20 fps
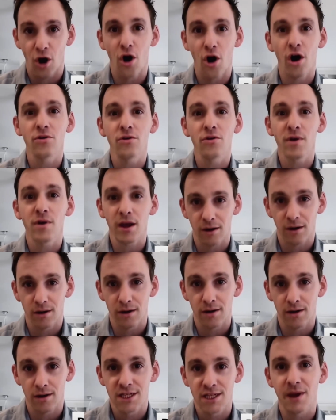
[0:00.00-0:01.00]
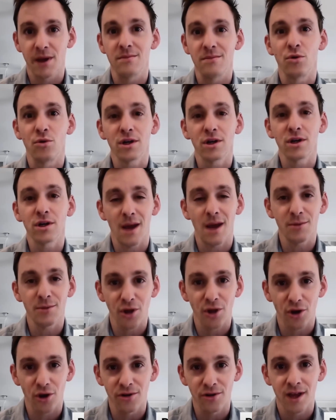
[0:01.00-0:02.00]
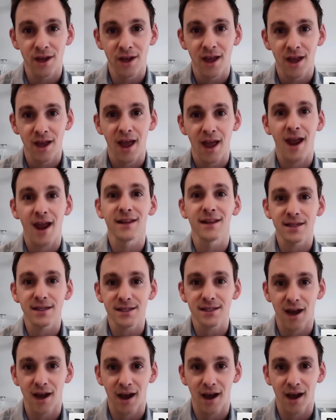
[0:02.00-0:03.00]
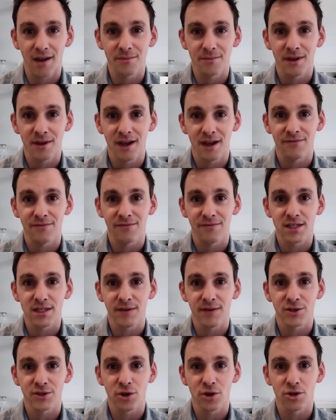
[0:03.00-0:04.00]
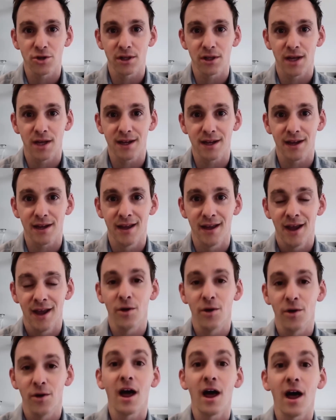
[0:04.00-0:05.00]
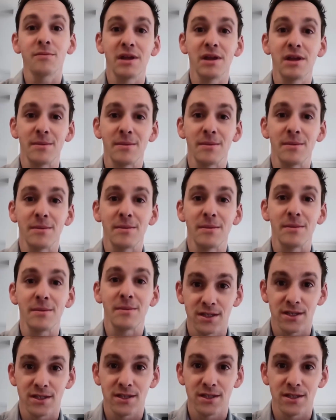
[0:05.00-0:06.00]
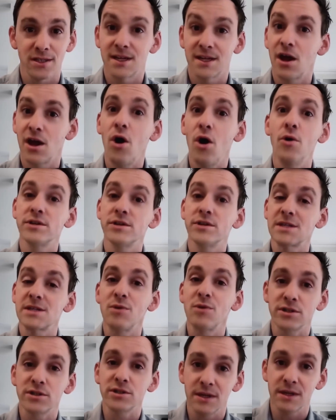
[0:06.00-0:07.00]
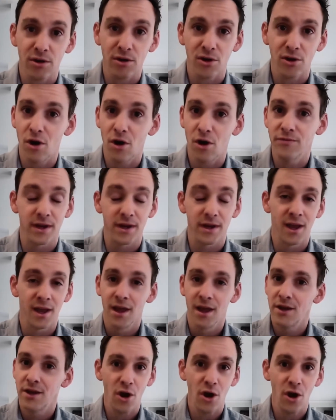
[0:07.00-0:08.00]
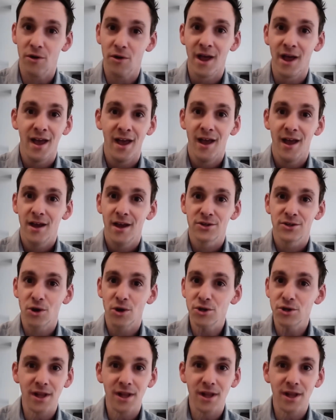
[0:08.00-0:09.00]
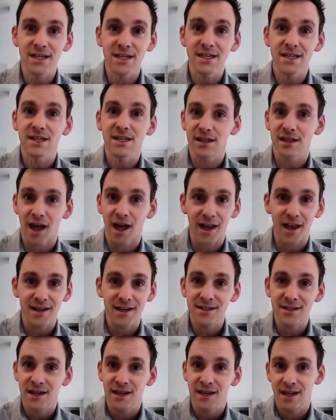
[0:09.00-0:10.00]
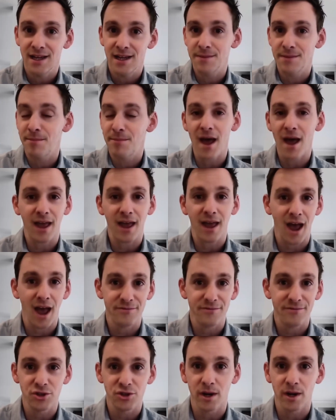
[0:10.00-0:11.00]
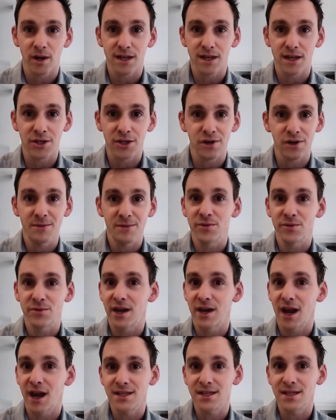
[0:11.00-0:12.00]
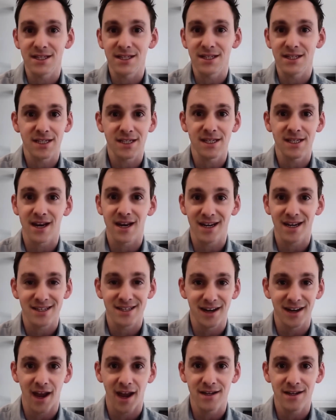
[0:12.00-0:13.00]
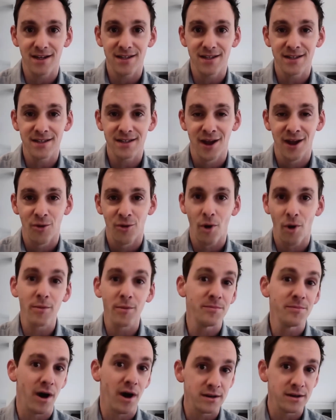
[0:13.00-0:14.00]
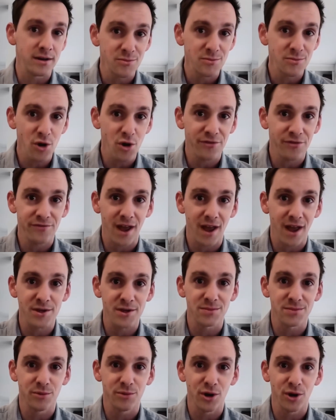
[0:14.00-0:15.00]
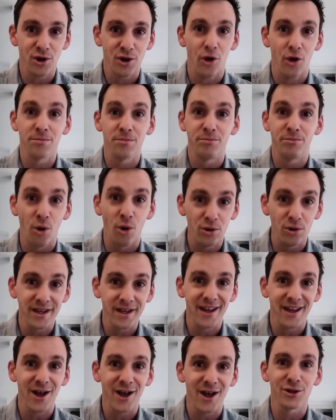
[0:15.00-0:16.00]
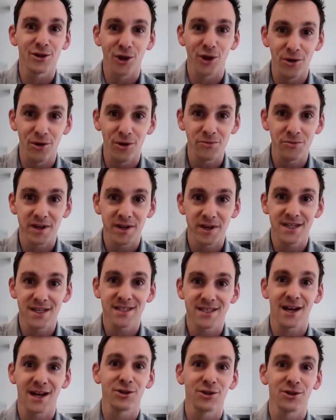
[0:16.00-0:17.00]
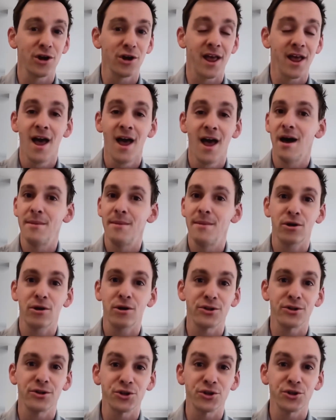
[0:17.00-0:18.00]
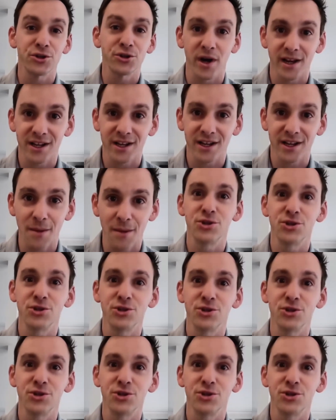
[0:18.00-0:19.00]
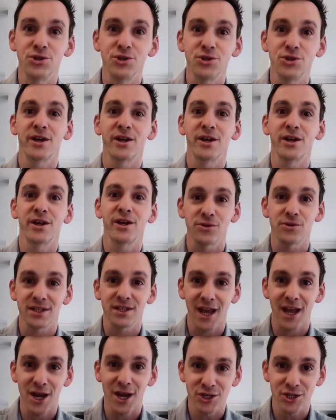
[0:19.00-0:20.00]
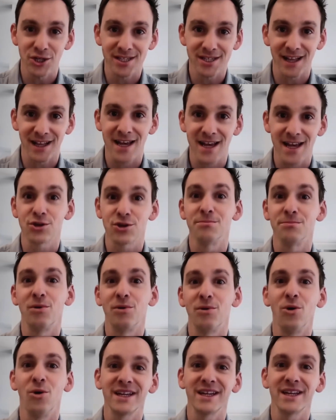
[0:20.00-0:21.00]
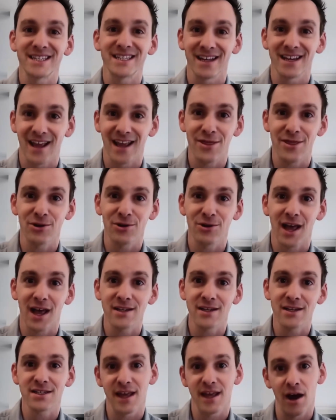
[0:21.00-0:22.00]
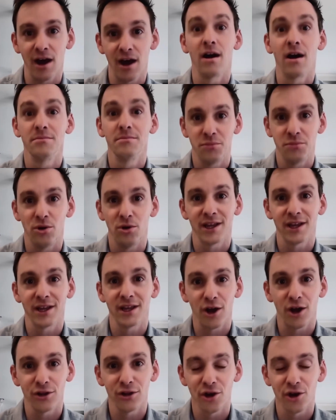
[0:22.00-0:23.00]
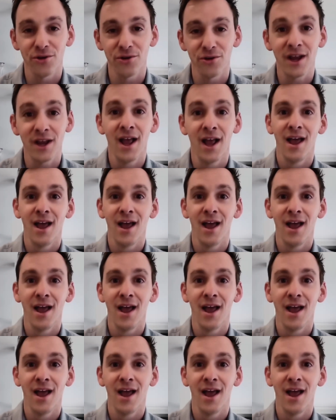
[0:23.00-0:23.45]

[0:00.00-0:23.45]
on record, spent more time alone and less time in face-to-face socializing. A lot of people are going to hear this and say, oh, this is mostly about COVID. No. Socializing declined in the back half of the 20th century between the 1960s and 1990s. Robert Putnam wrote a famous book called Bowling Alone, where he said, look, Americans are joining clubs less, they're joining associations less, they're bowling together less, they are bowling alone.